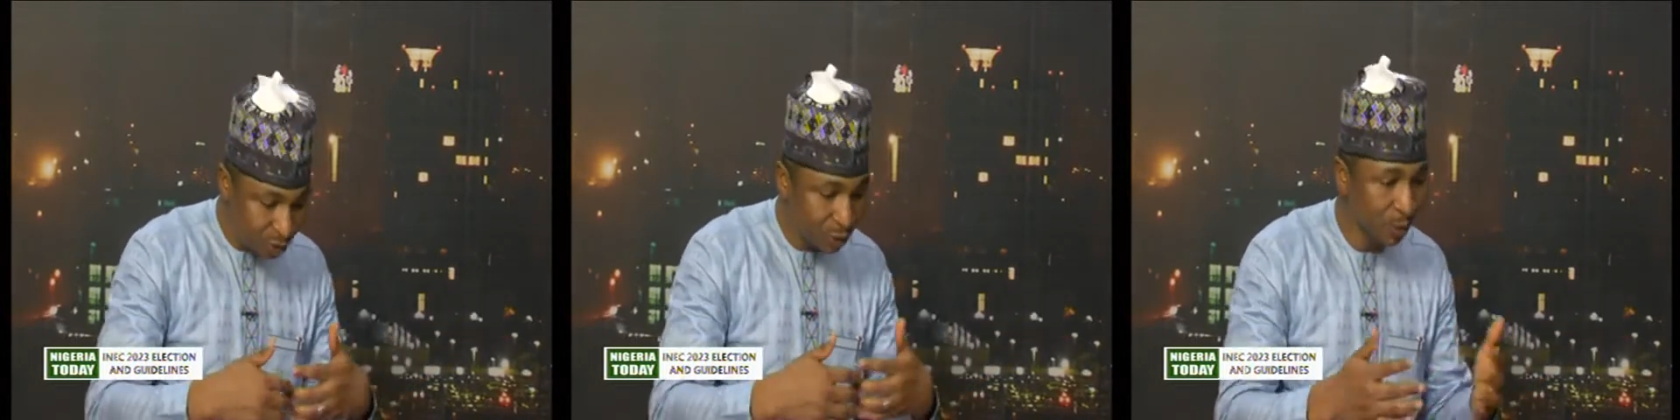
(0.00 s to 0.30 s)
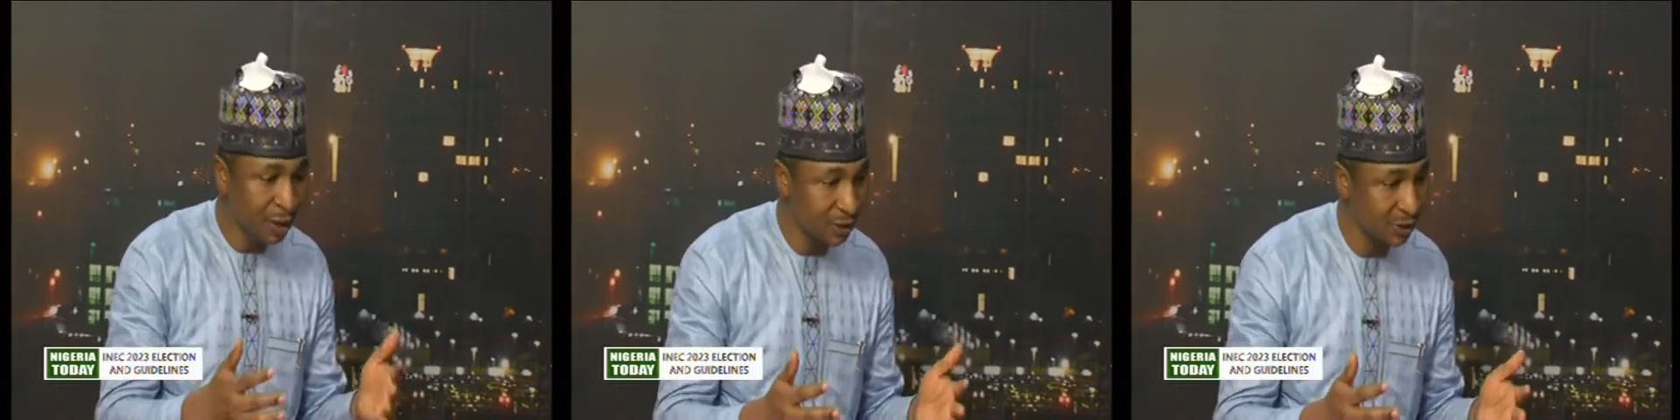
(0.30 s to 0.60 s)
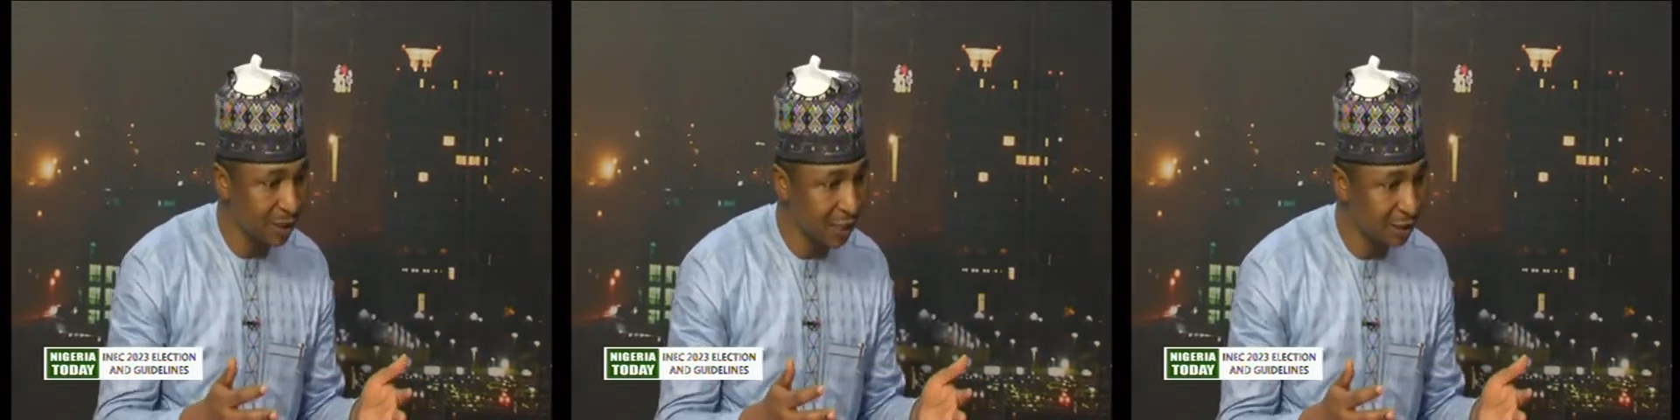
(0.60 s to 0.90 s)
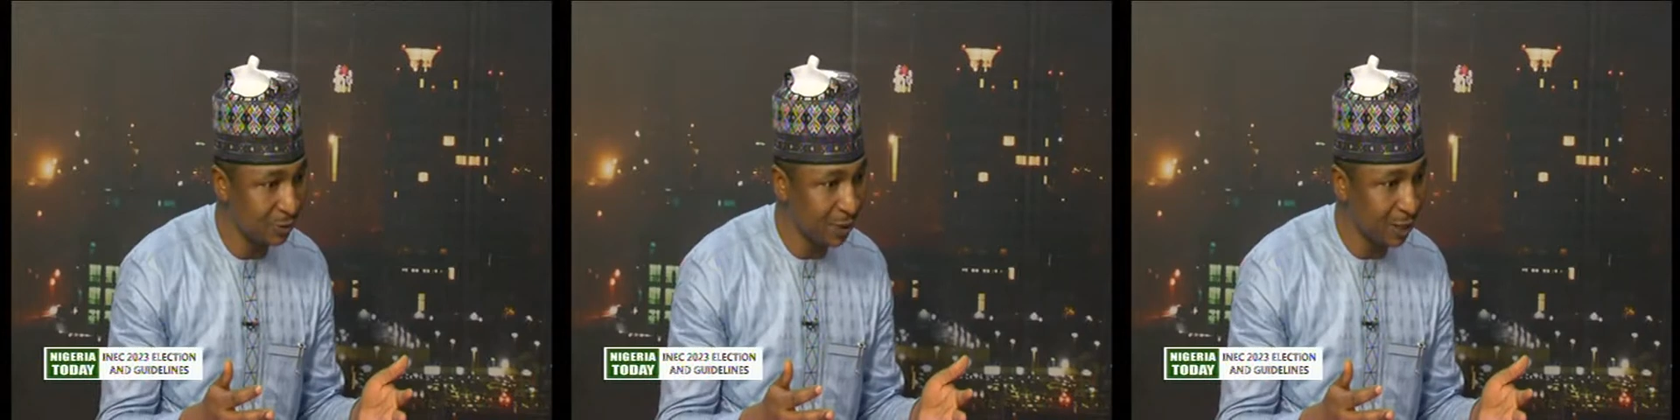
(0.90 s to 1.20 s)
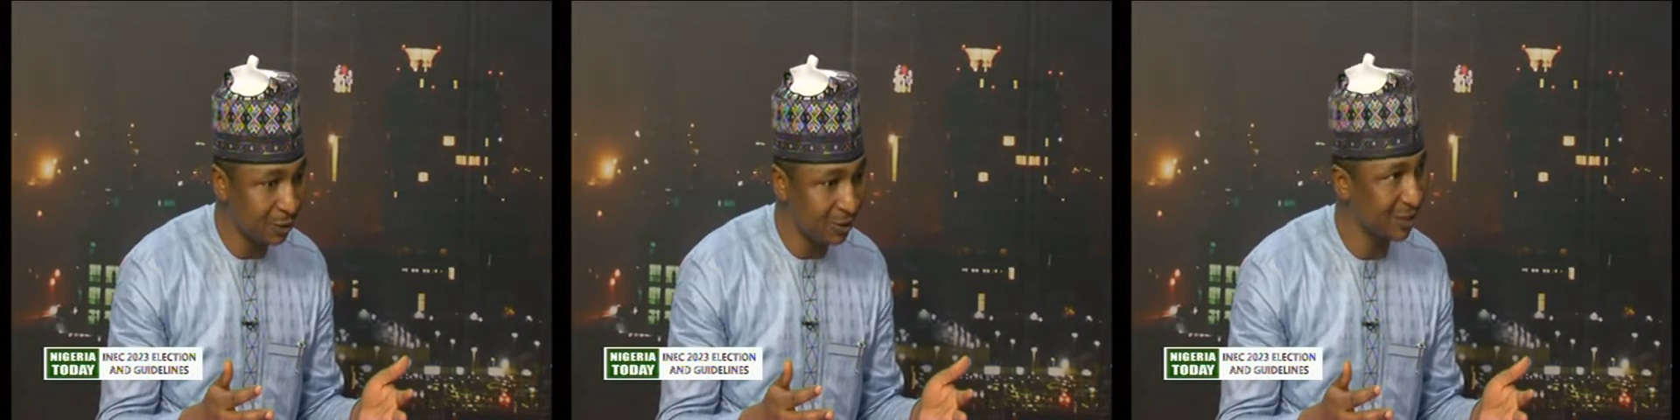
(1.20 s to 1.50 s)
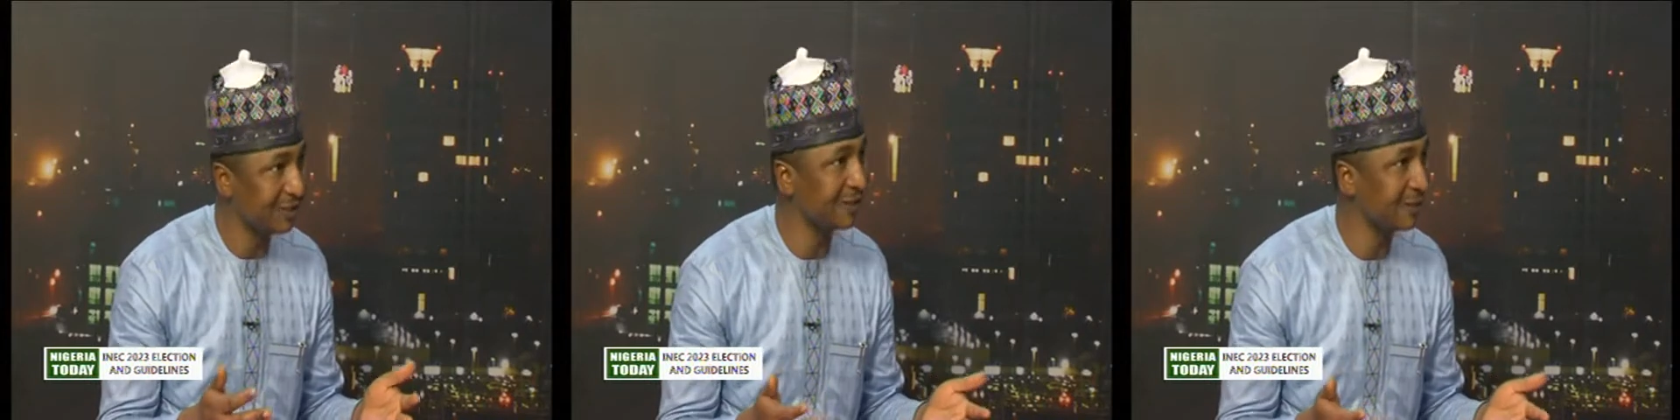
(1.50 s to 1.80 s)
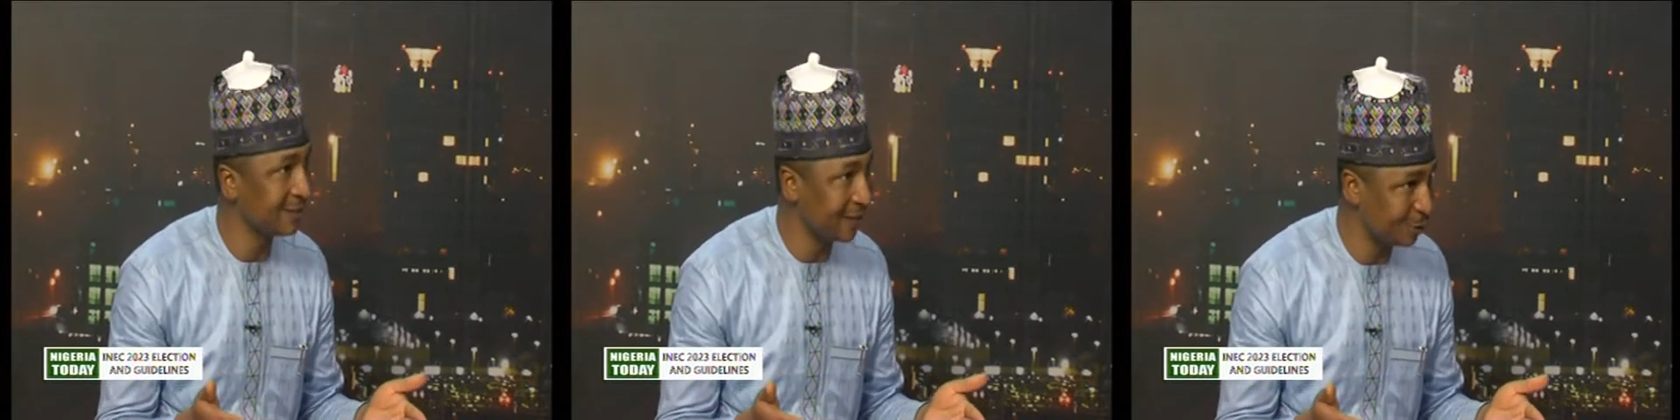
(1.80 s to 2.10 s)
we're in a society where
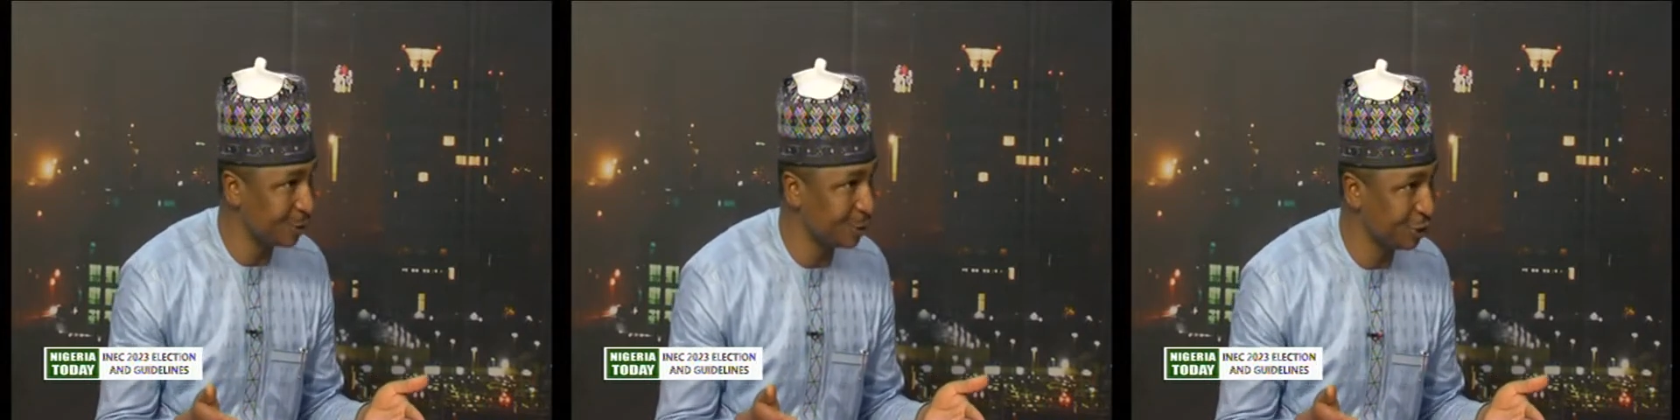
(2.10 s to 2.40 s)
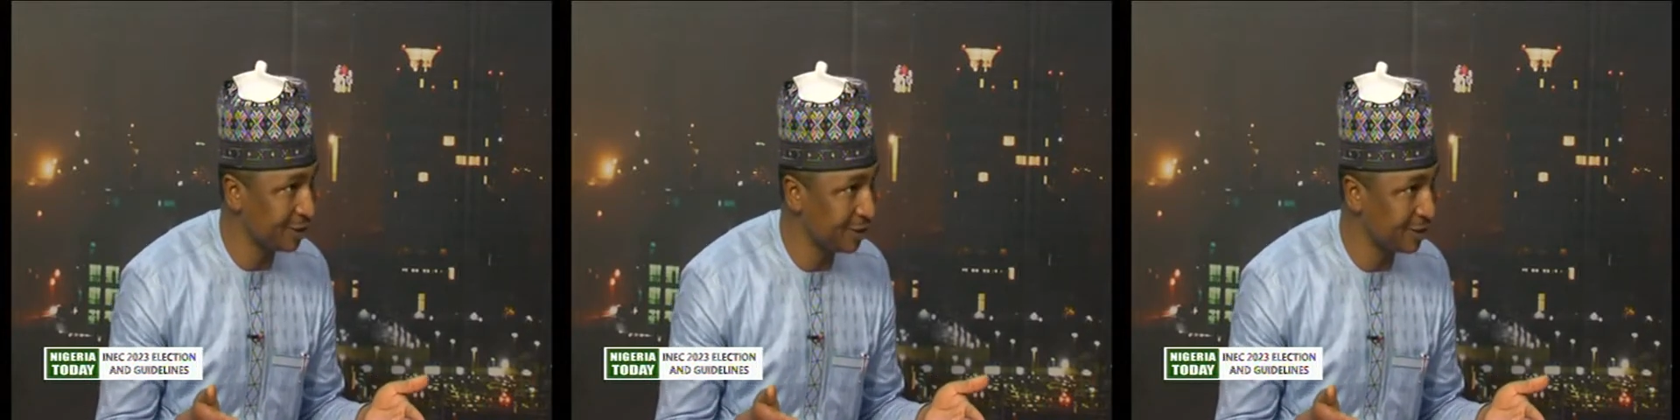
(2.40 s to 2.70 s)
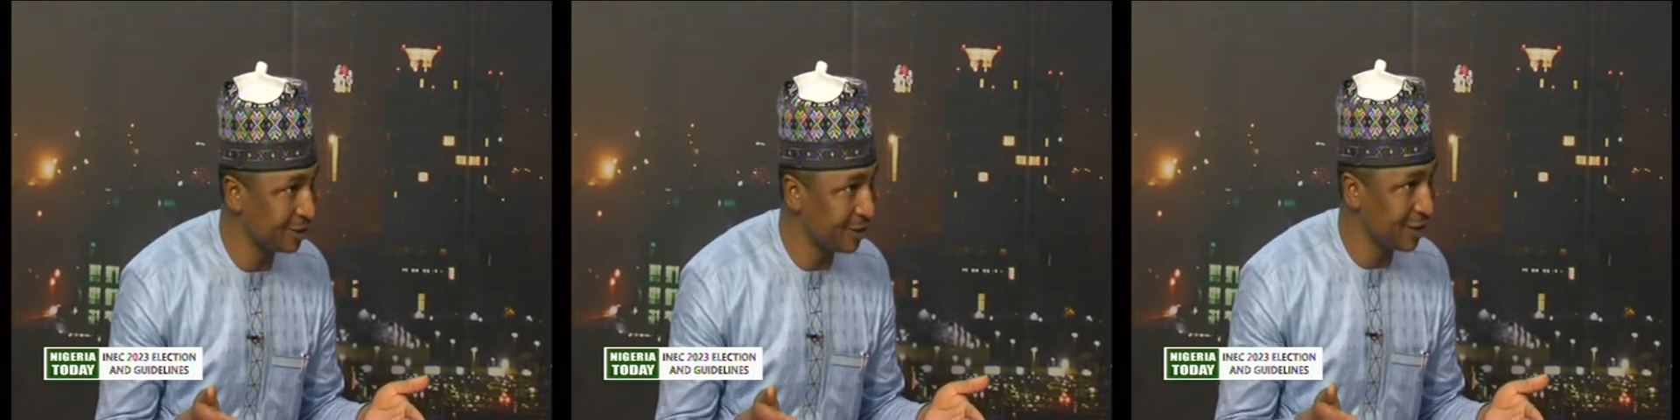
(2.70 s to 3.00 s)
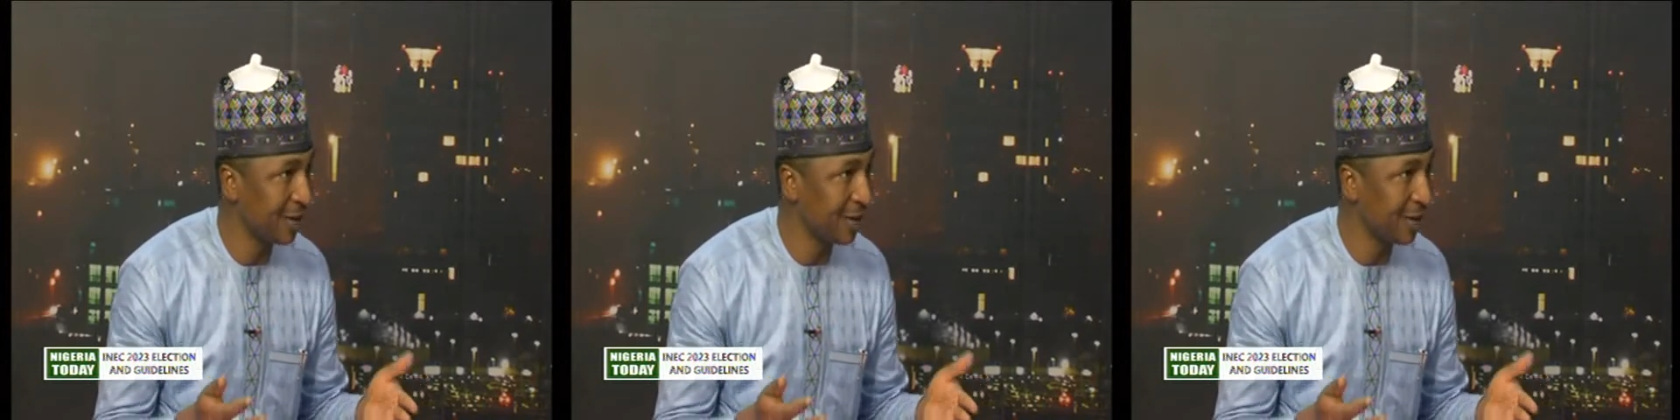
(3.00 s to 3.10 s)
citizens are also journalists